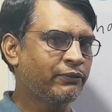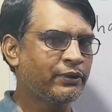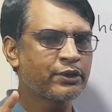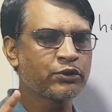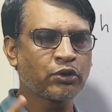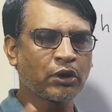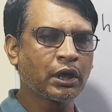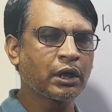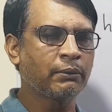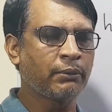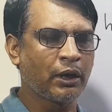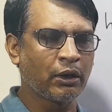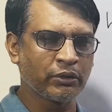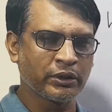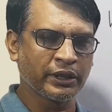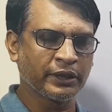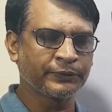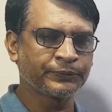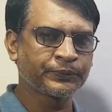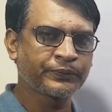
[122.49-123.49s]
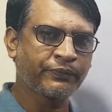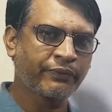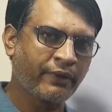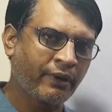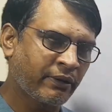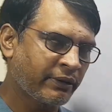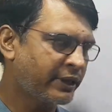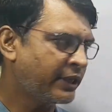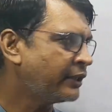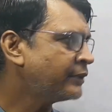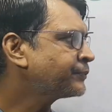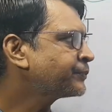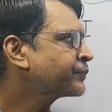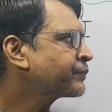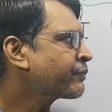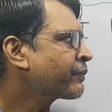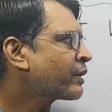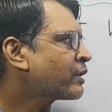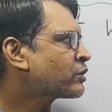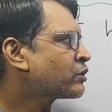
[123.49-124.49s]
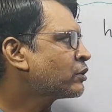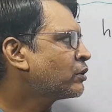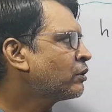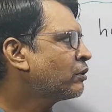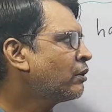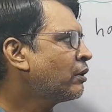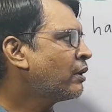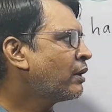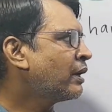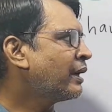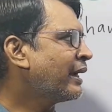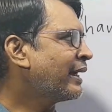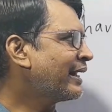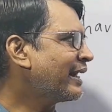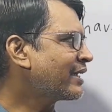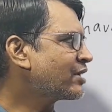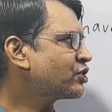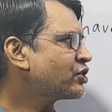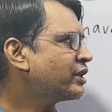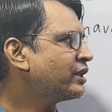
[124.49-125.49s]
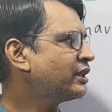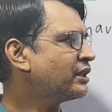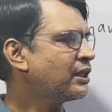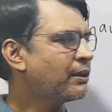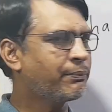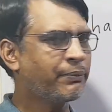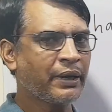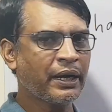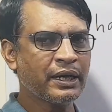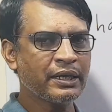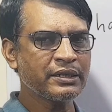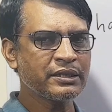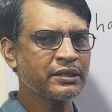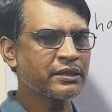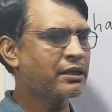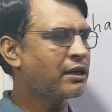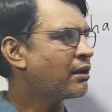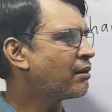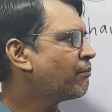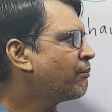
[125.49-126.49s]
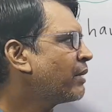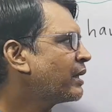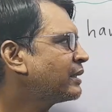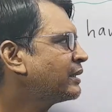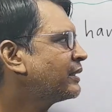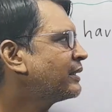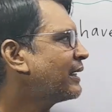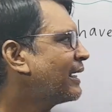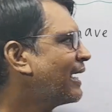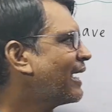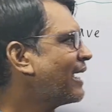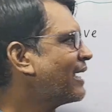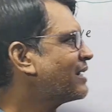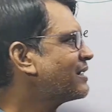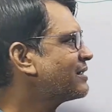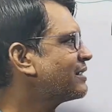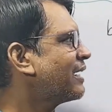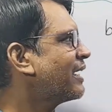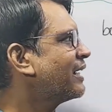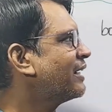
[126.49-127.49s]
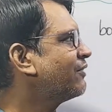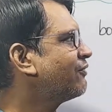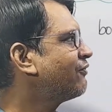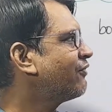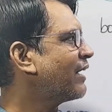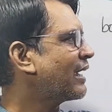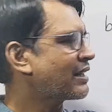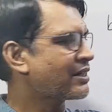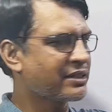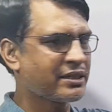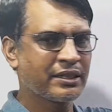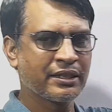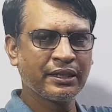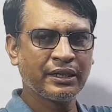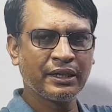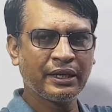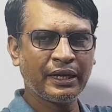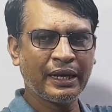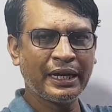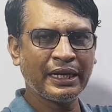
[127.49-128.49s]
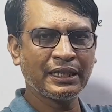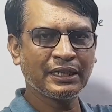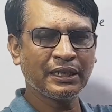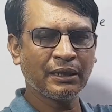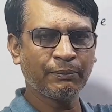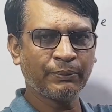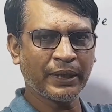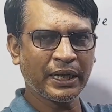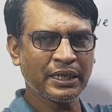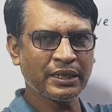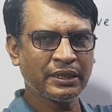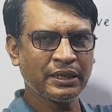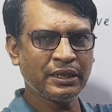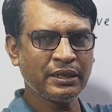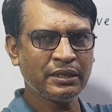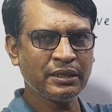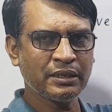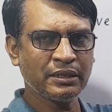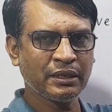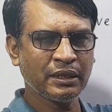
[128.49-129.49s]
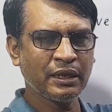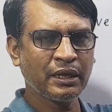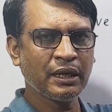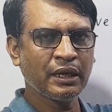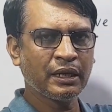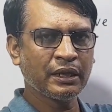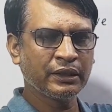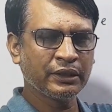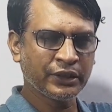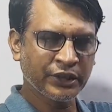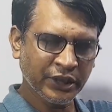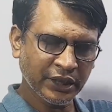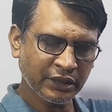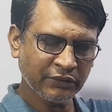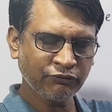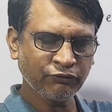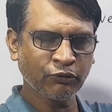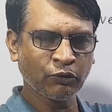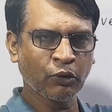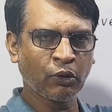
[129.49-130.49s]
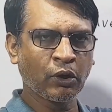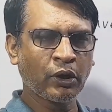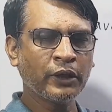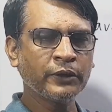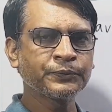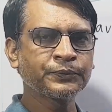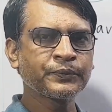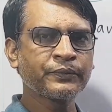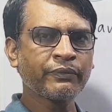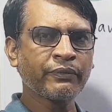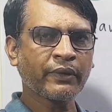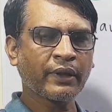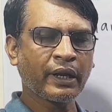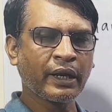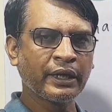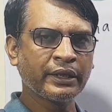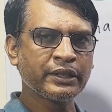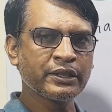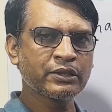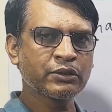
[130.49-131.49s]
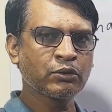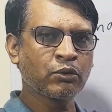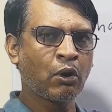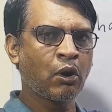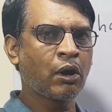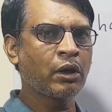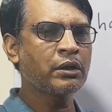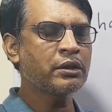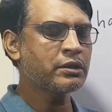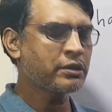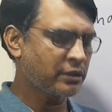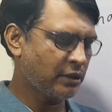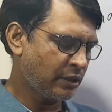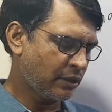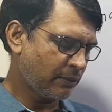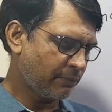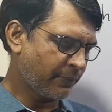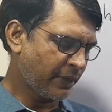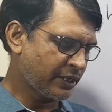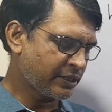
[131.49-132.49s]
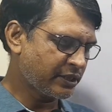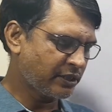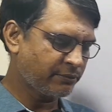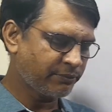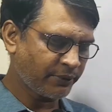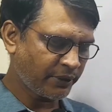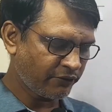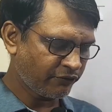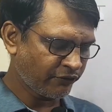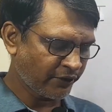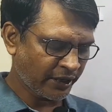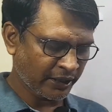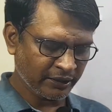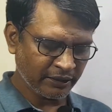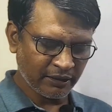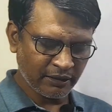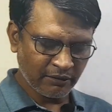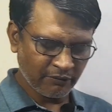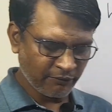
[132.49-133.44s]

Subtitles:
We'll talk about it. Okay, so an action in the past, but it has an effect in the present, therefore it is called present perfect.